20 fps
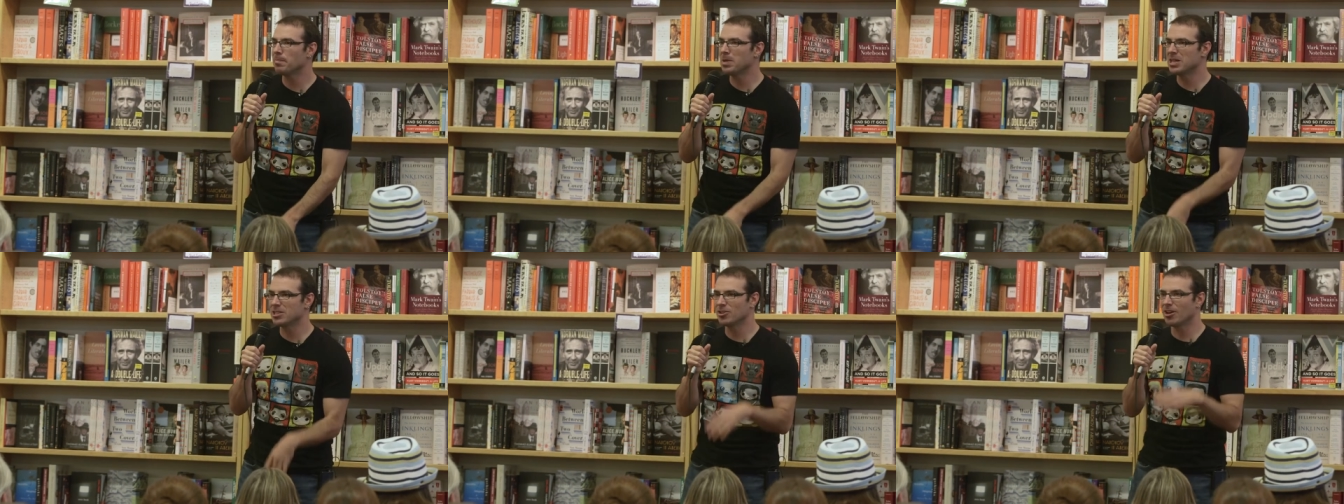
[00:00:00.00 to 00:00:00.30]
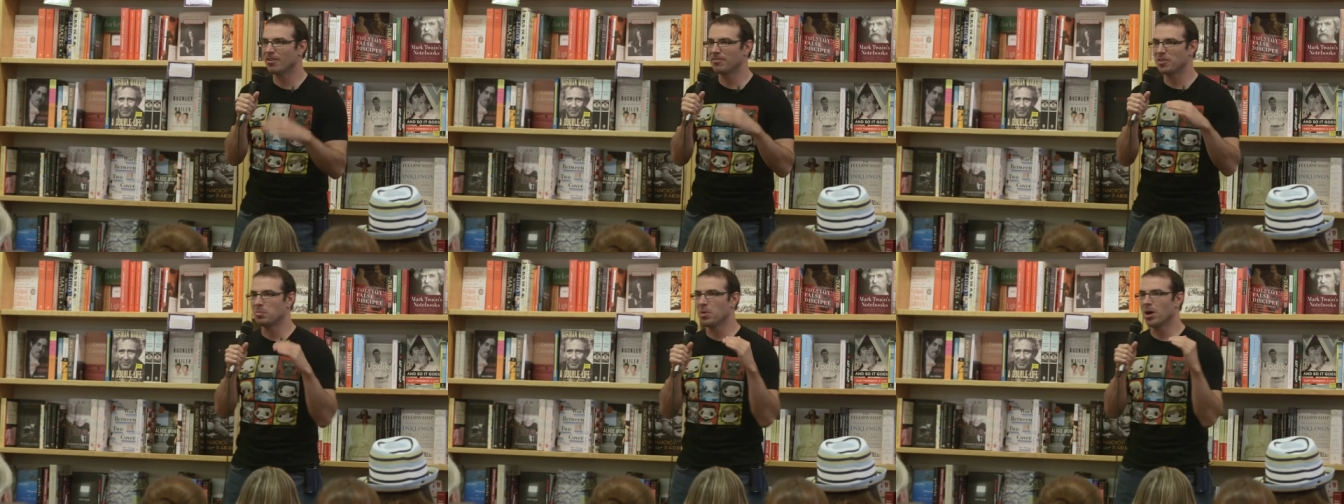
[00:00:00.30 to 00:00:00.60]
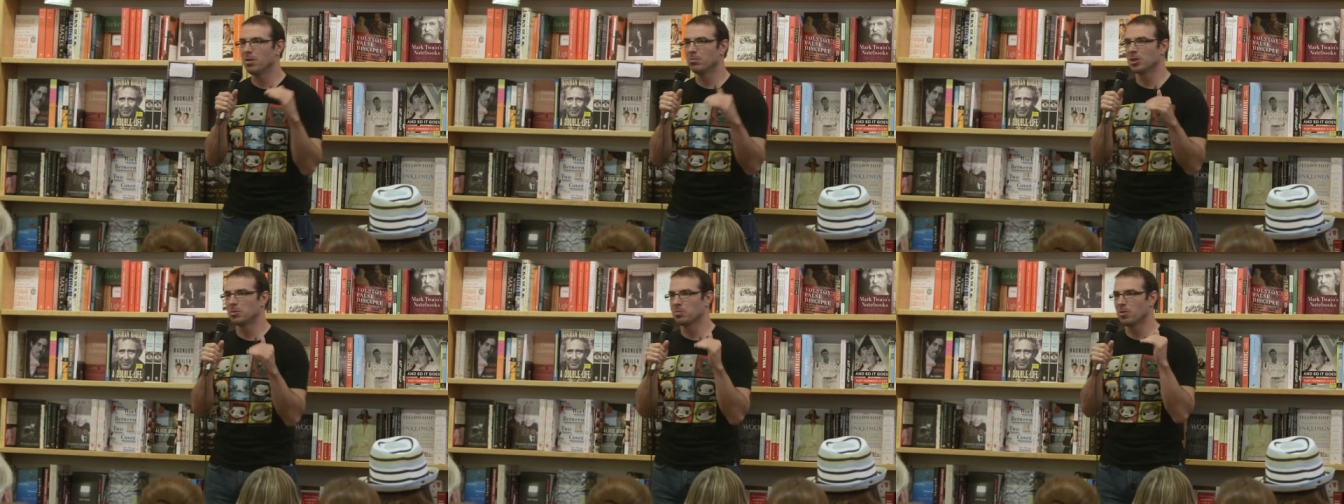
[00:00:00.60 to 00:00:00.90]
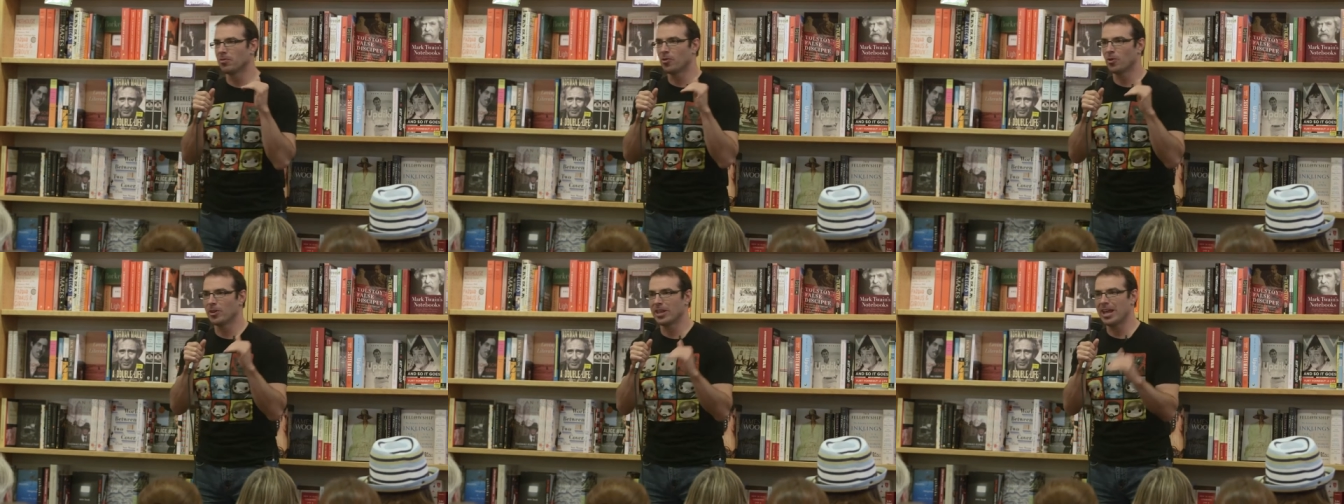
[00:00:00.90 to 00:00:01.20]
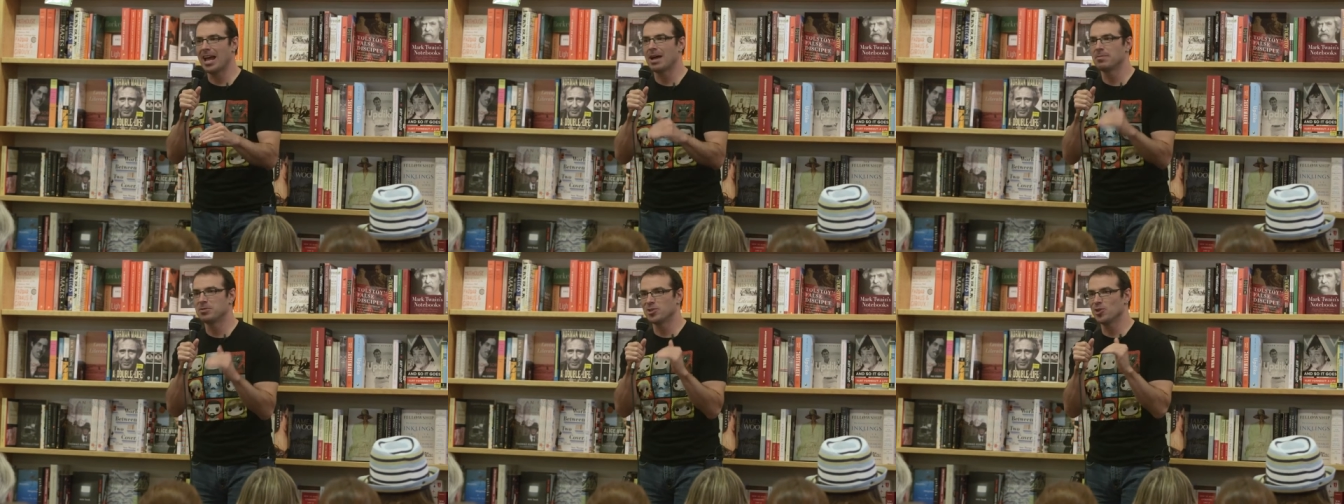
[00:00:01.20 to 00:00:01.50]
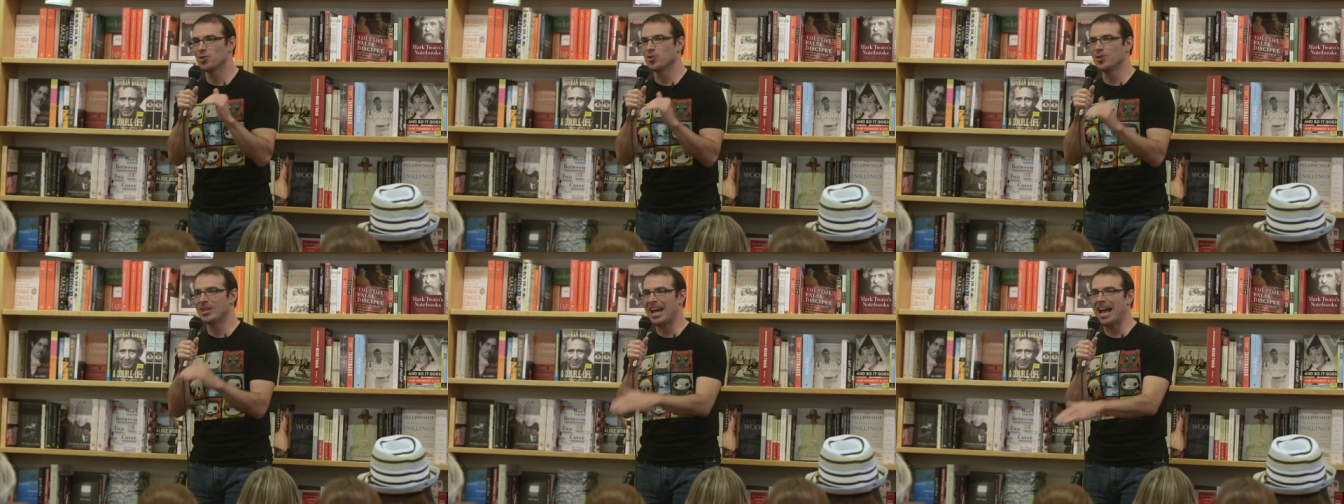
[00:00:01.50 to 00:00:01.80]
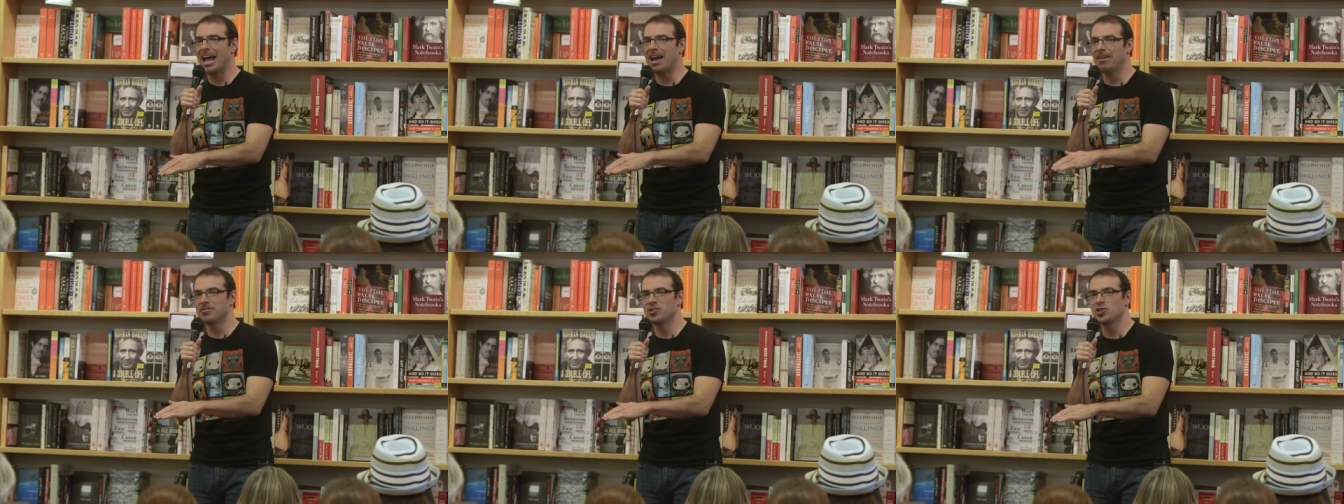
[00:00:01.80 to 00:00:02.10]
to piss off the public before they absolutely
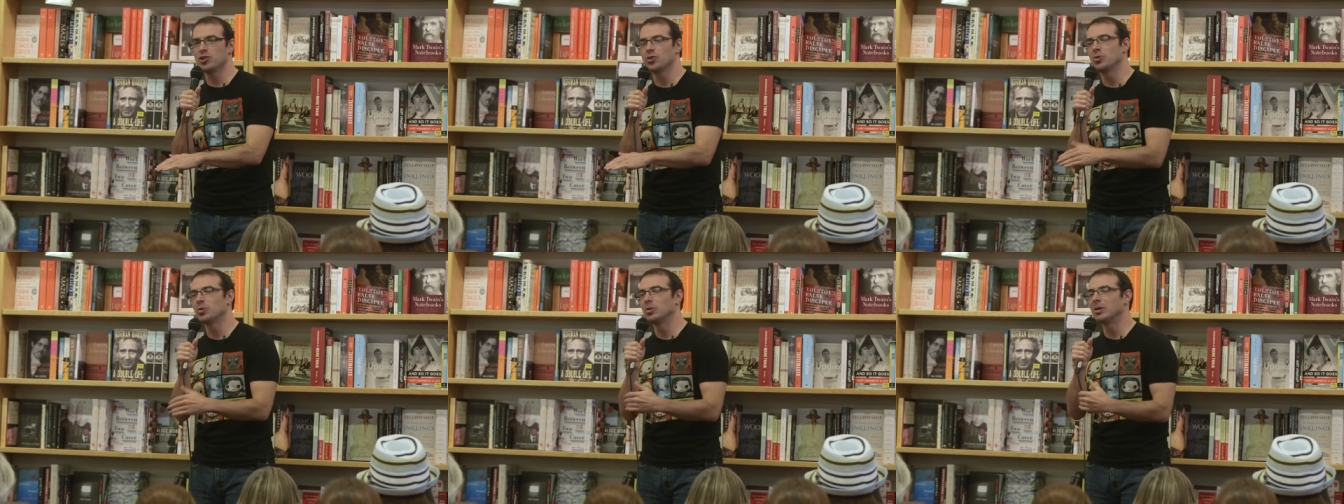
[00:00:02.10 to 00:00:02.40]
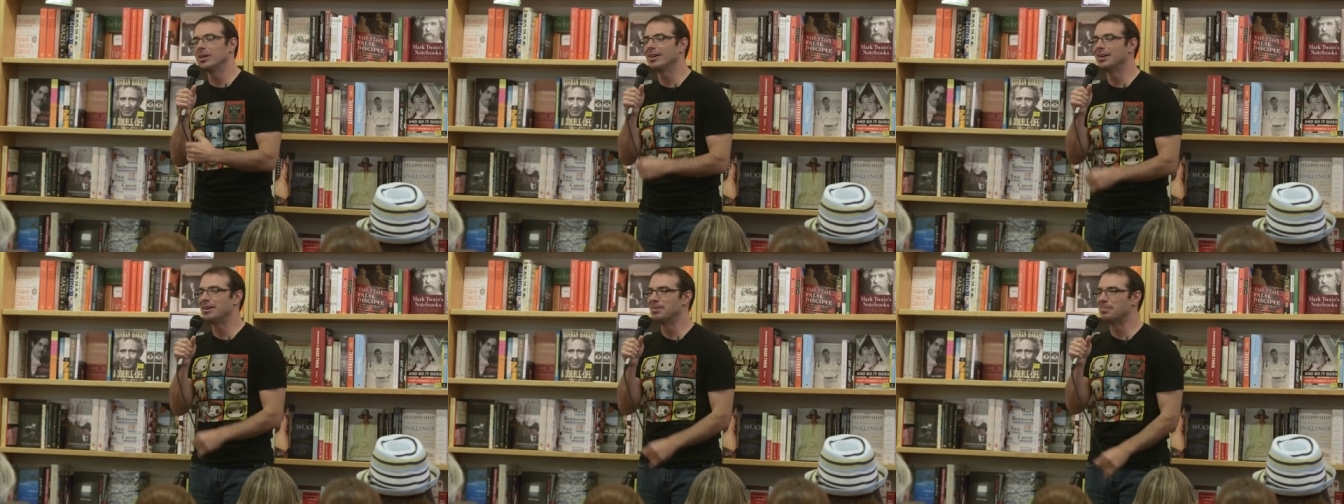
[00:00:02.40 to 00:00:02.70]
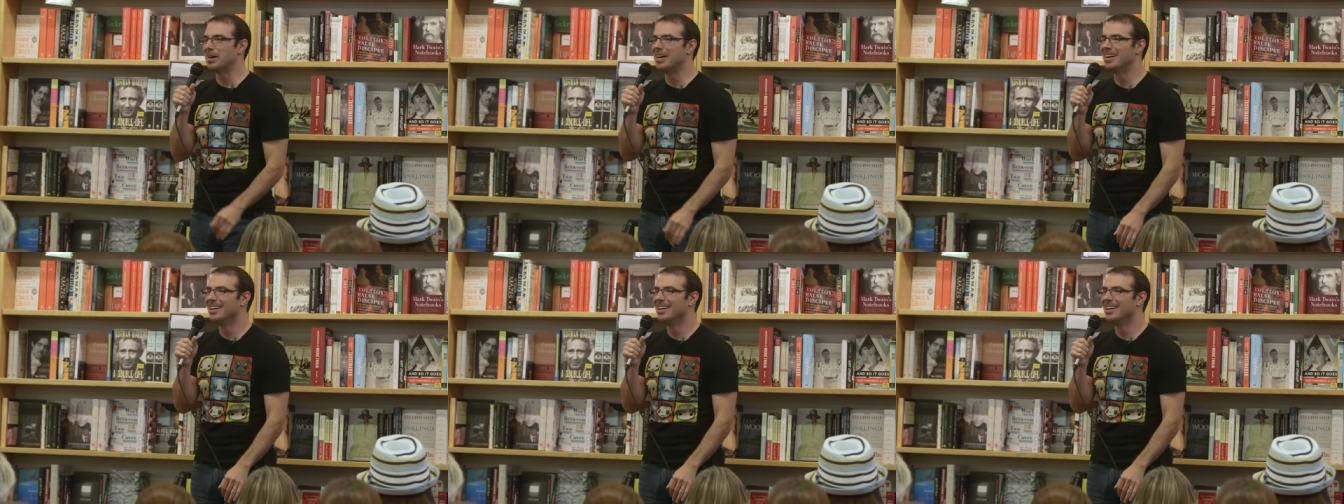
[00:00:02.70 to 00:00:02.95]
have to, um,